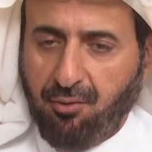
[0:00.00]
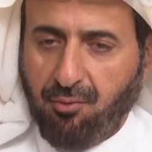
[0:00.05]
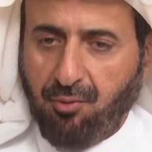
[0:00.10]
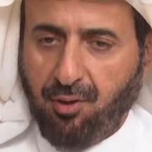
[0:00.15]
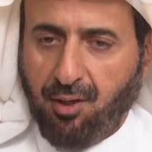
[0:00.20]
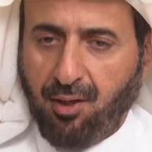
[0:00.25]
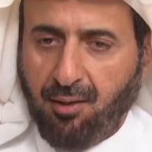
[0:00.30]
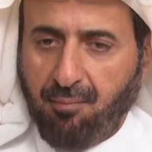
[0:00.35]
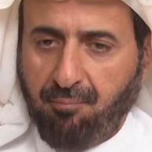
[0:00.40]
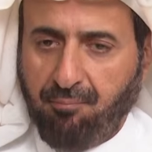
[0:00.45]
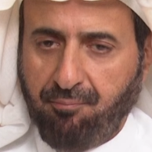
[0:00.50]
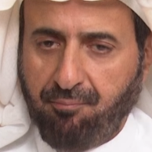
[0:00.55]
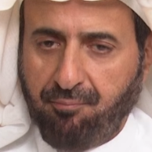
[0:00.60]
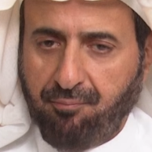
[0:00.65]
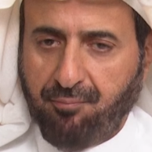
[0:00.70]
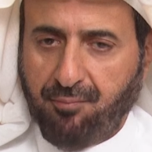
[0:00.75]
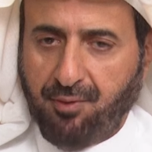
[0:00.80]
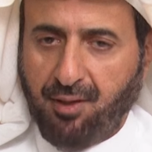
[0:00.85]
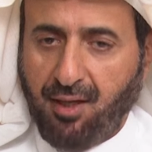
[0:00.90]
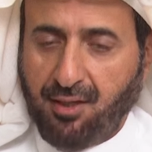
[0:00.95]
you.
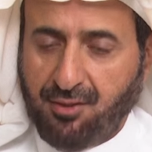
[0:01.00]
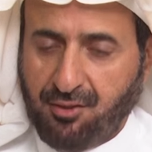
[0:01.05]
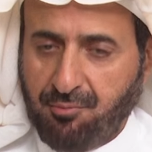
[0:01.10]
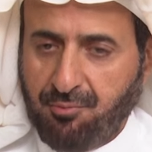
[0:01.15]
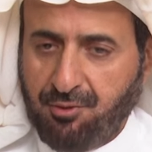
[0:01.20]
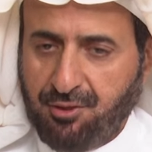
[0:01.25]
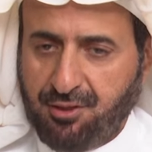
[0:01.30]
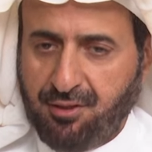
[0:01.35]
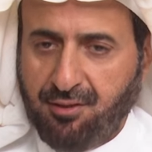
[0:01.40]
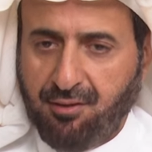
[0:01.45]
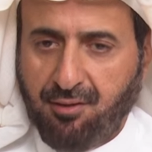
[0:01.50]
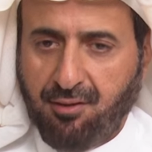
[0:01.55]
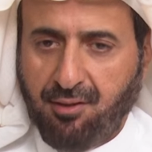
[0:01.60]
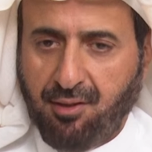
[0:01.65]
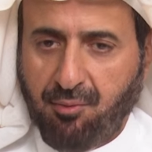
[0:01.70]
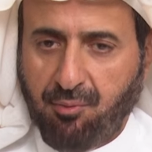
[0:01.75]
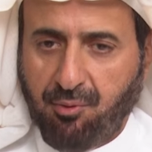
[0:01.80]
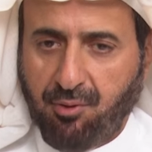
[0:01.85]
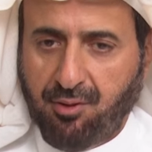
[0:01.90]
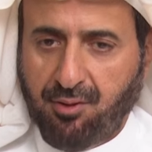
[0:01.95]
As you mentioned,
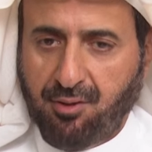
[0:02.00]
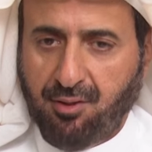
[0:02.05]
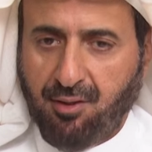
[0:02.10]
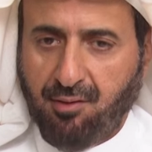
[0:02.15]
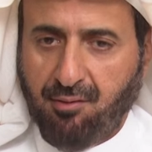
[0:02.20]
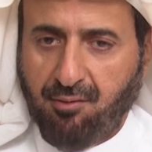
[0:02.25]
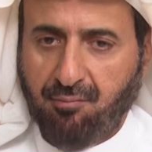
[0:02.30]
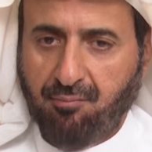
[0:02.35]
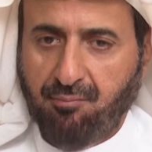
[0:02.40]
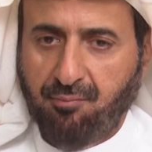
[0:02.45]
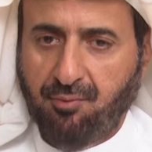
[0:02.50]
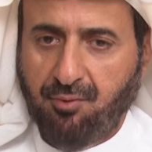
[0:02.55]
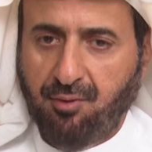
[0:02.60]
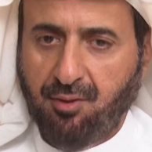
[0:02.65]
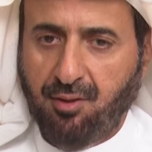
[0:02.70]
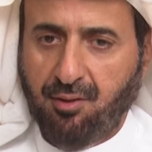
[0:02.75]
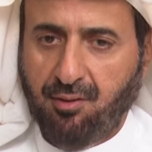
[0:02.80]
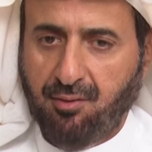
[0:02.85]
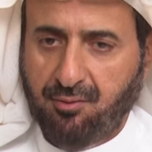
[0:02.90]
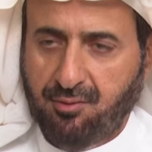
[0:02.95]
there were
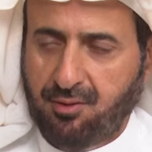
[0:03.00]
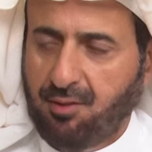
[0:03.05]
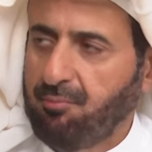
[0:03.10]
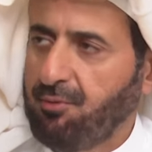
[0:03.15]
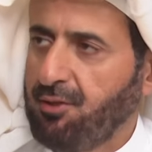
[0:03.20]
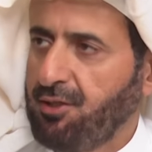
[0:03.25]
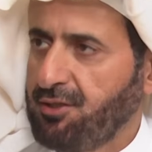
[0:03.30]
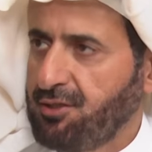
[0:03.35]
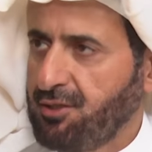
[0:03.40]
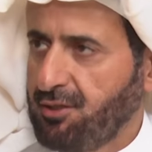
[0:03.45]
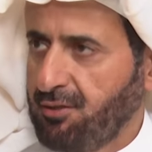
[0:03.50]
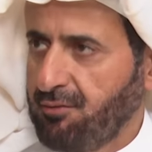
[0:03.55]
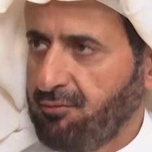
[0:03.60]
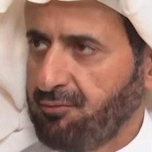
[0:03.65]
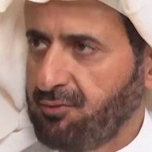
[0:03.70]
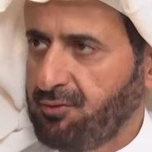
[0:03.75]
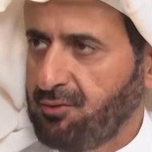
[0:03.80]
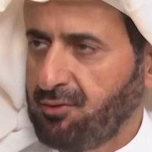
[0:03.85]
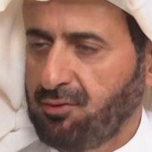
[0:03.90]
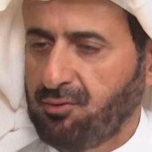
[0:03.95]
some
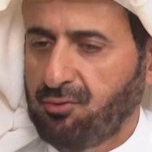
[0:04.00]
initiatives